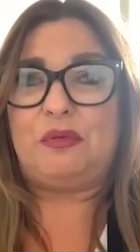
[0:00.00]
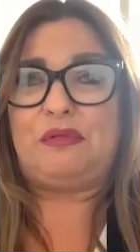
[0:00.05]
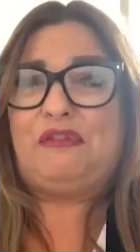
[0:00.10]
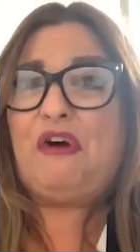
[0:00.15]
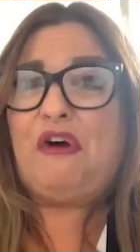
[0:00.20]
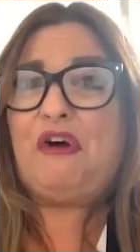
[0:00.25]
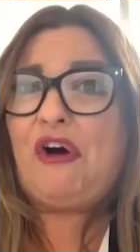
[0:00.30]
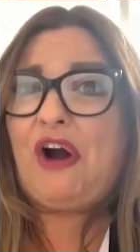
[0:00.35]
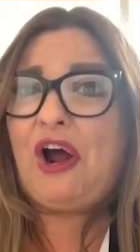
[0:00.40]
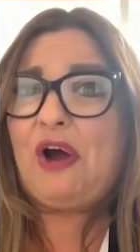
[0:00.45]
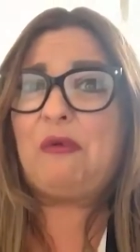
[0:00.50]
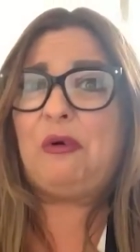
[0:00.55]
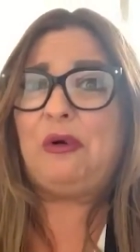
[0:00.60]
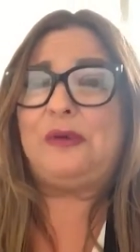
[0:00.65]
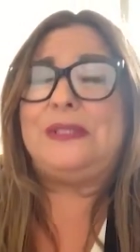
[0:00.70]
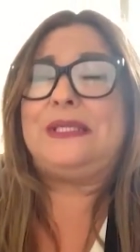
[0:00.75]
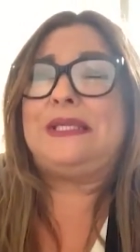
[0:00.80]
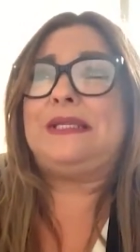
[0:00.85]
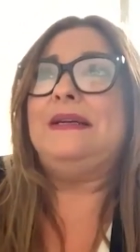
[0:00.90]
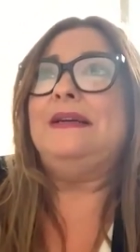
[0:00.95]
before I
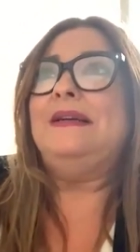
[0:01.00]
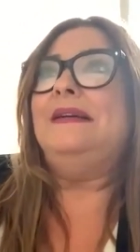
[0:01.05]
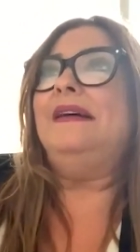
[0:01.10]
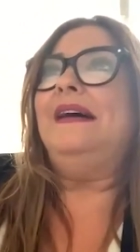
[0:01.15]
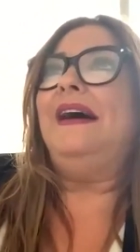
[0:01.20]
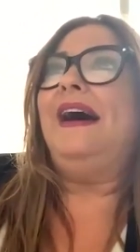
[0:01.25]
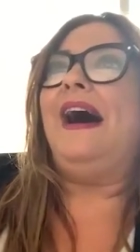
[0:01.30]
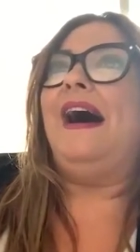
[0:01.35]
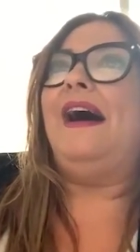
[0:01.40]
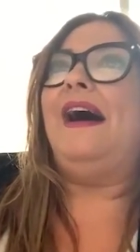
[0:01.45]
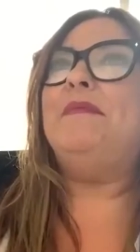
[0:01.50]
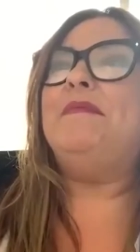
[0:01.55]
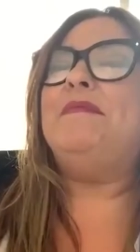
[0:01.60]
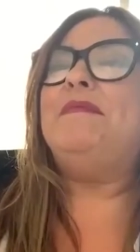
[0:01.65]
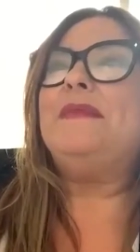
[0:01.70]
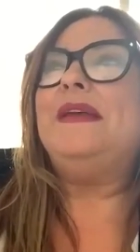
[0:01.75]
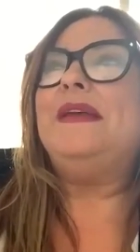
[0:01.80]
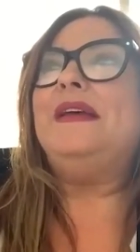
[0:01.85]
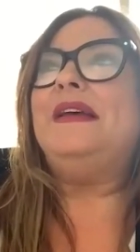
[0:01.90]
was. Um,